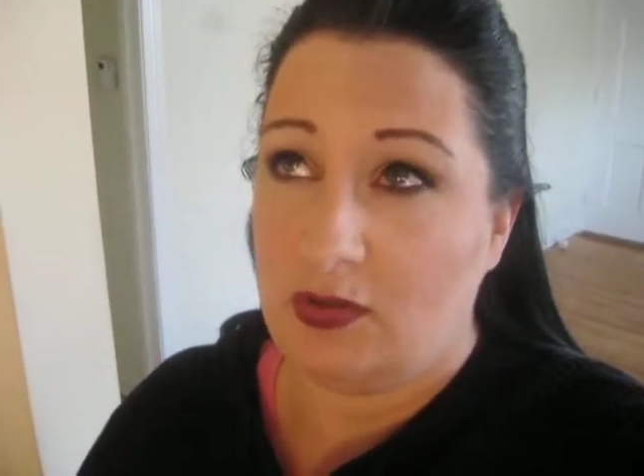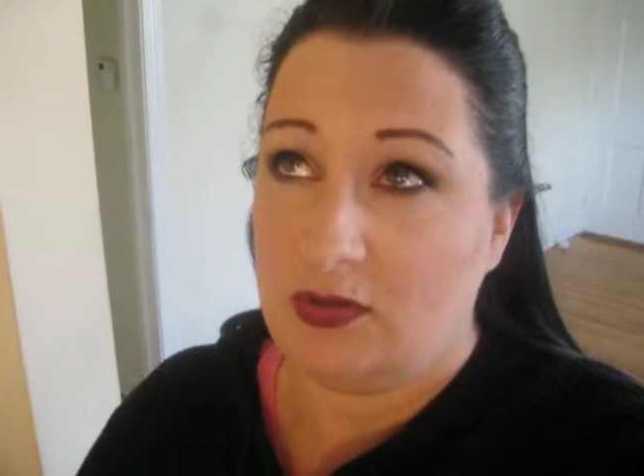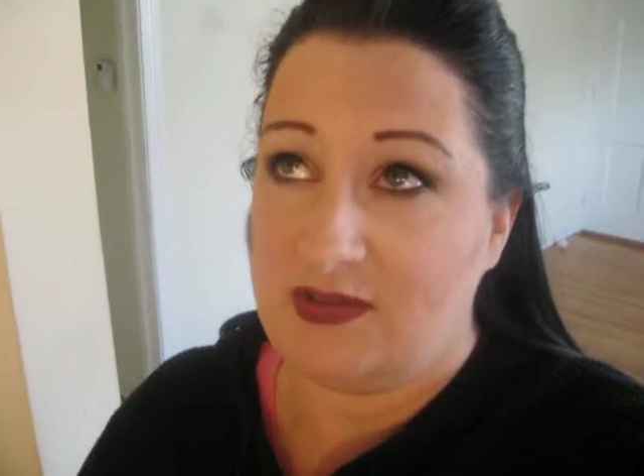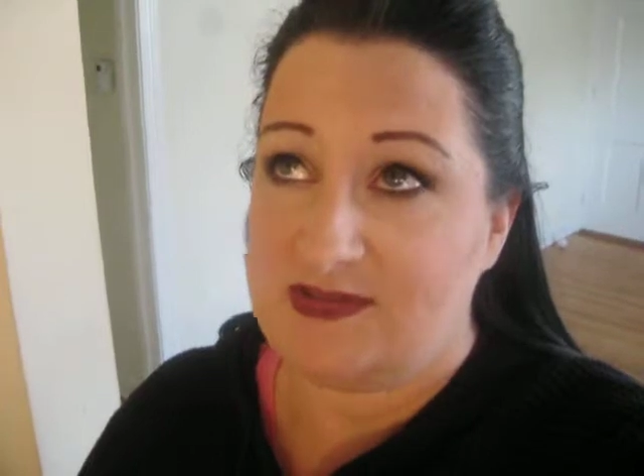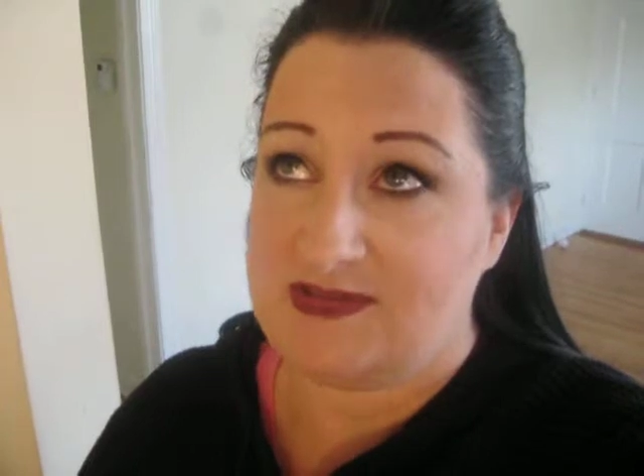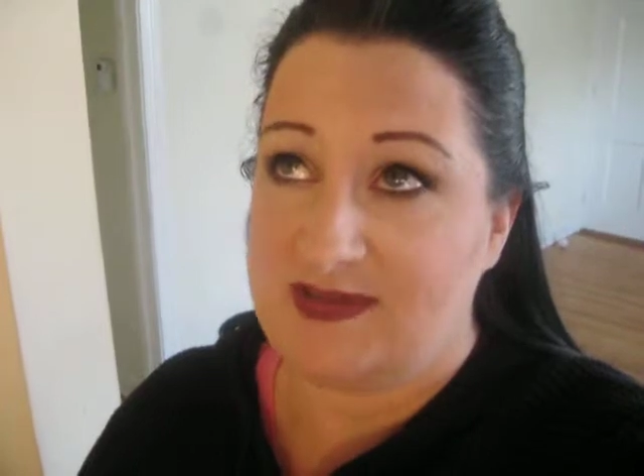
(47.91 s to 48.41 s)

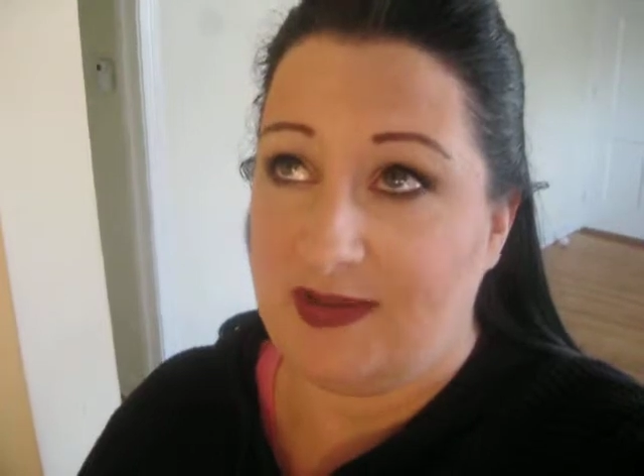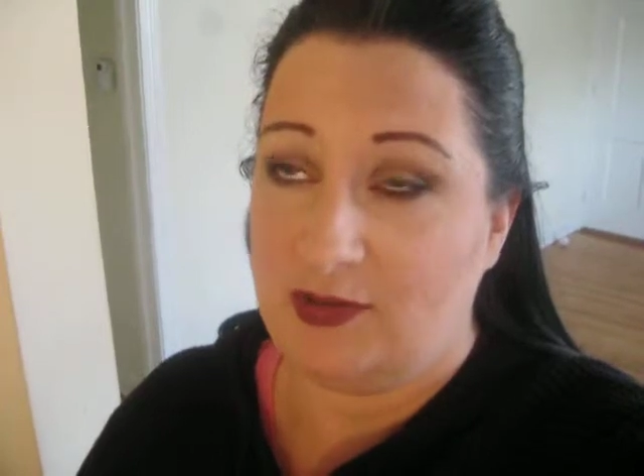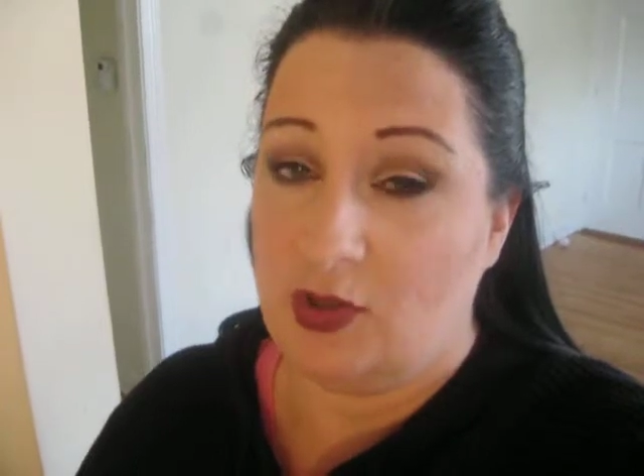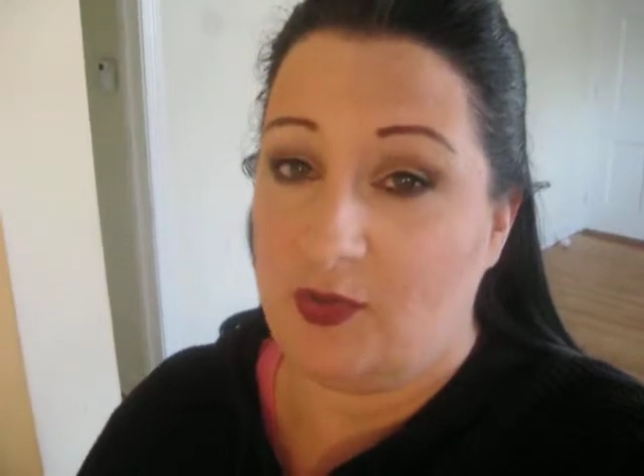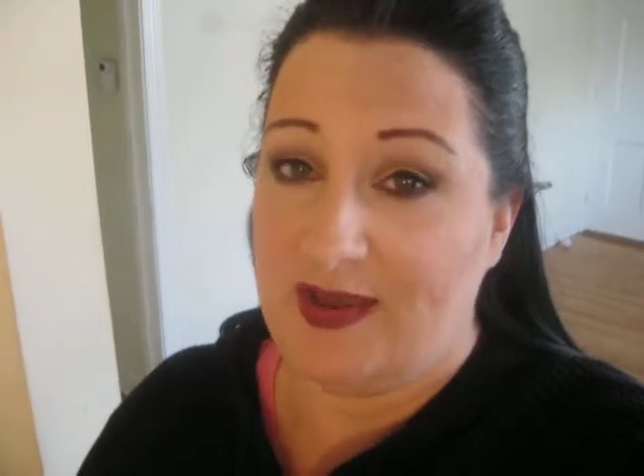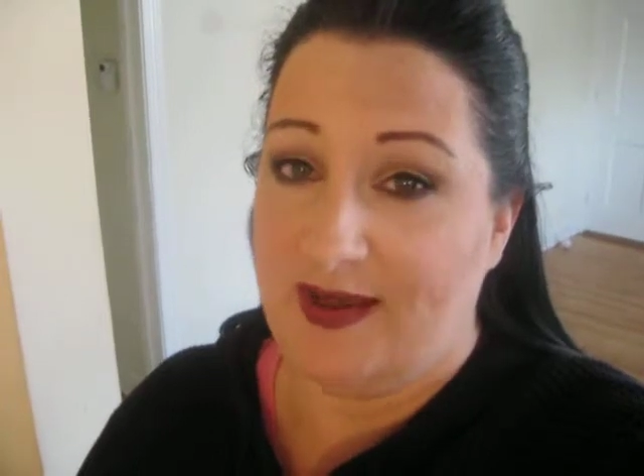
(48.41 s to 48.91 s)
let's say
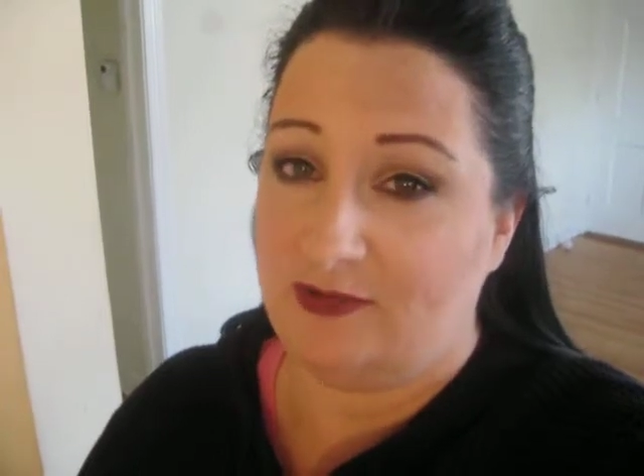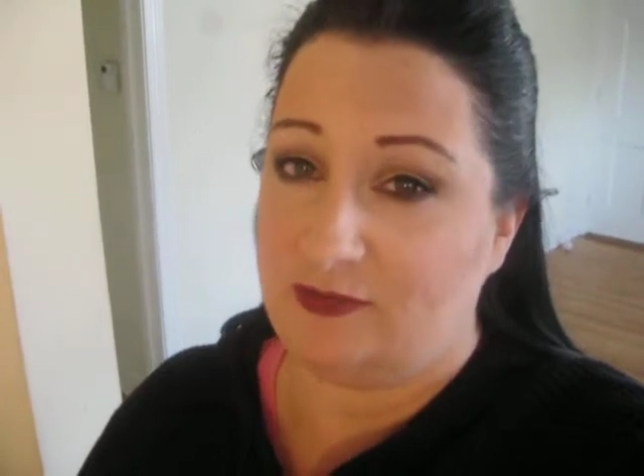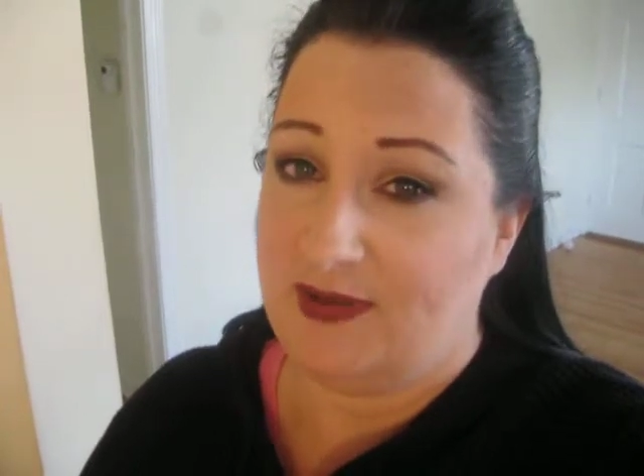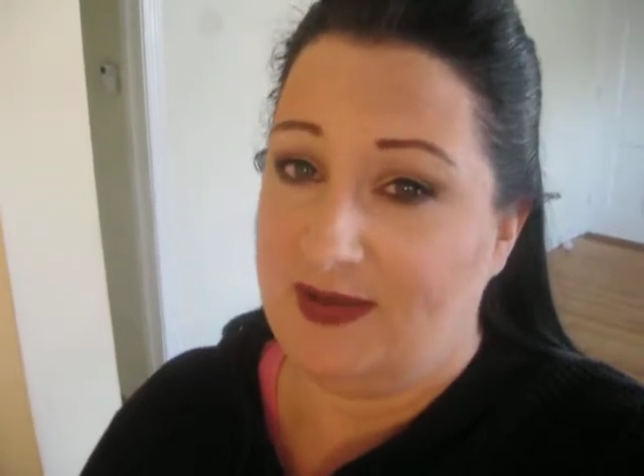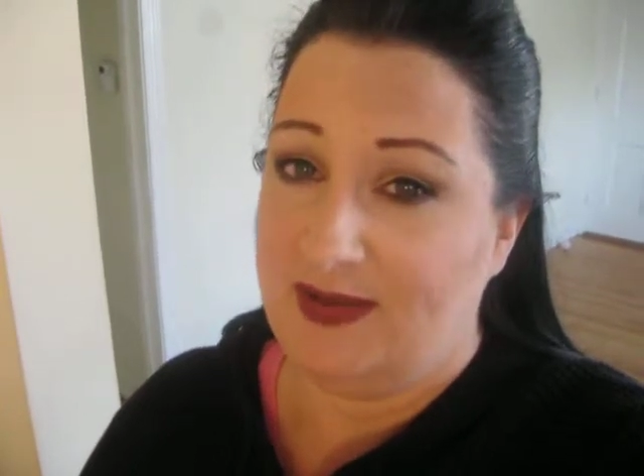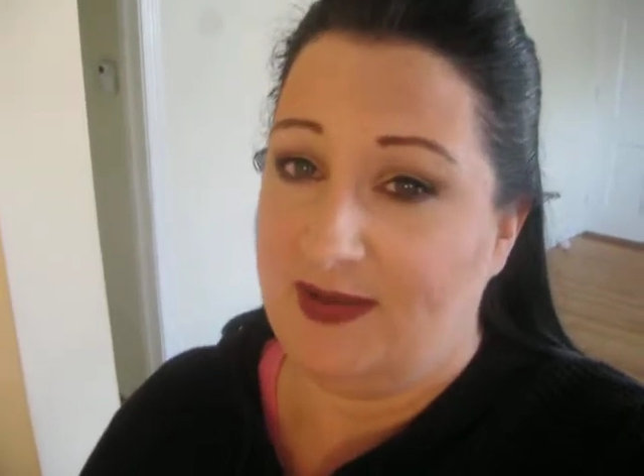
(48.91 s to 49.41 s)
low
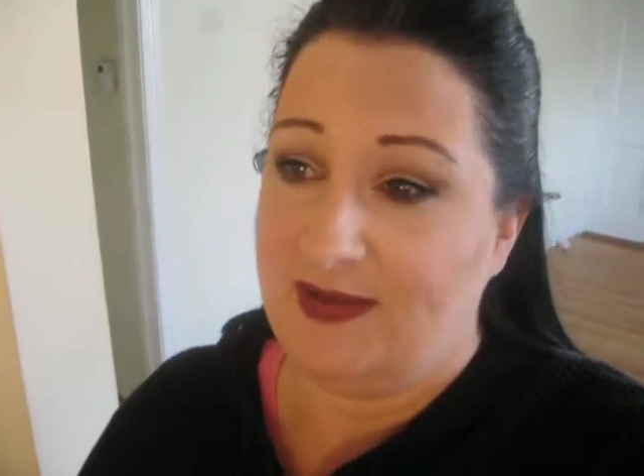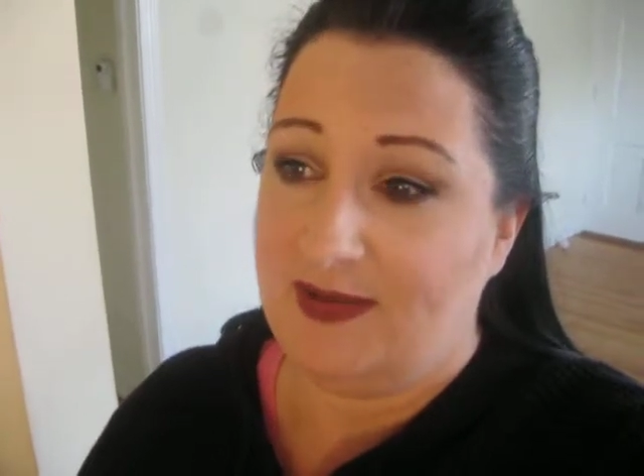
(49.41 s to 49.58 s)
calorie,